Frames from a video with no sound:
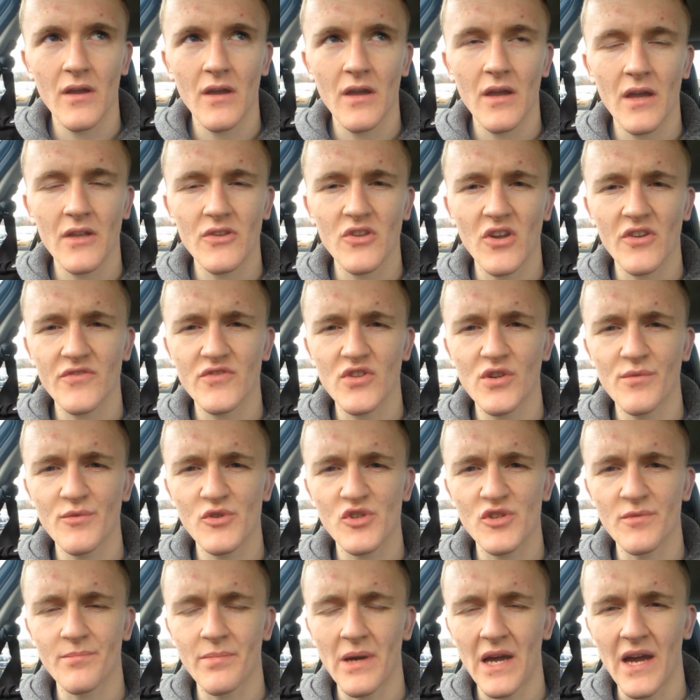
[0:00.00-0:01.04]
don't have too much
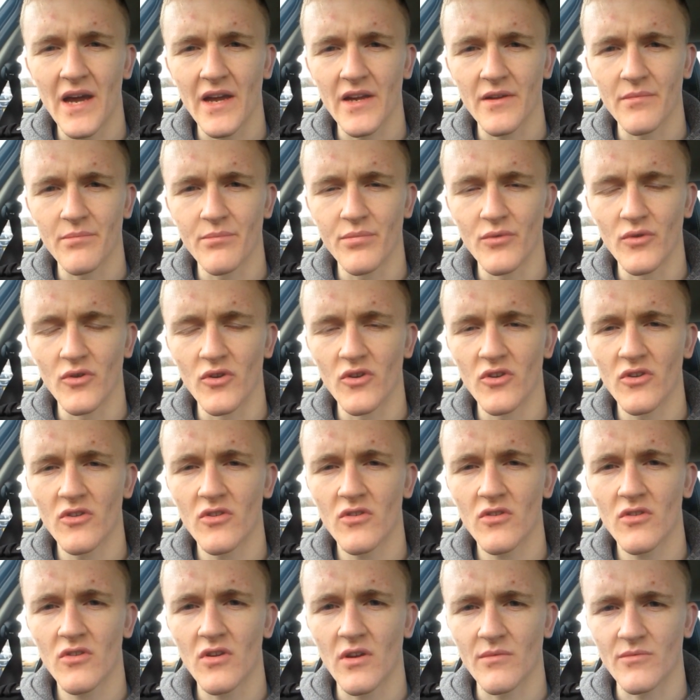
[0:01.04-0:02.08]
to buy, but
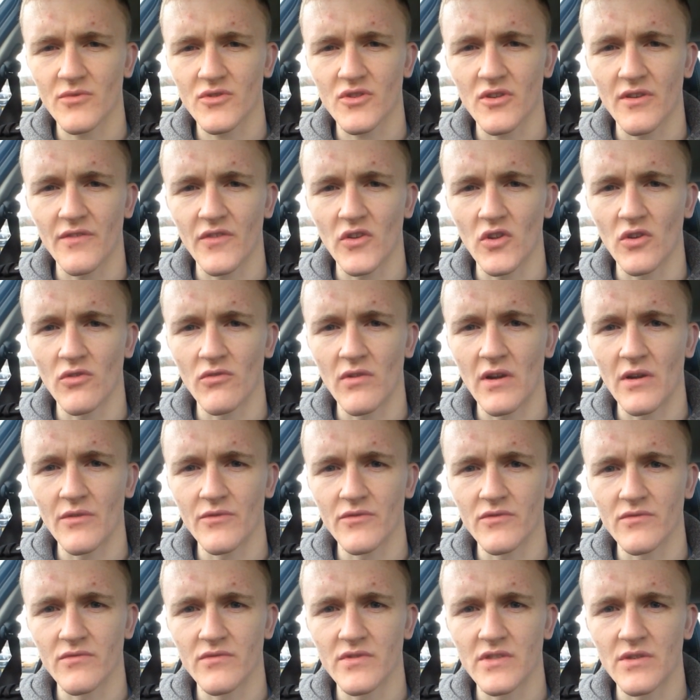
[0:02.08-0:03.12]
I'm just gonna have a look around
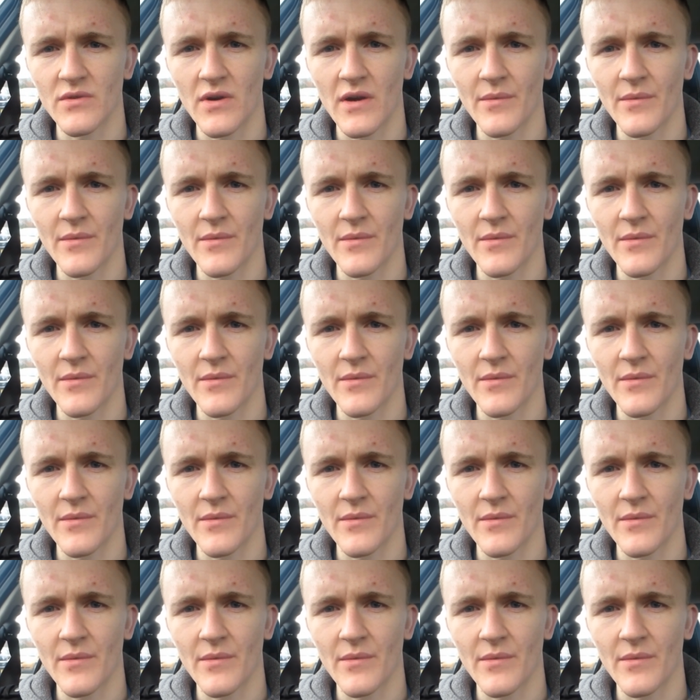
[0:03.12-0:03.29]
and see what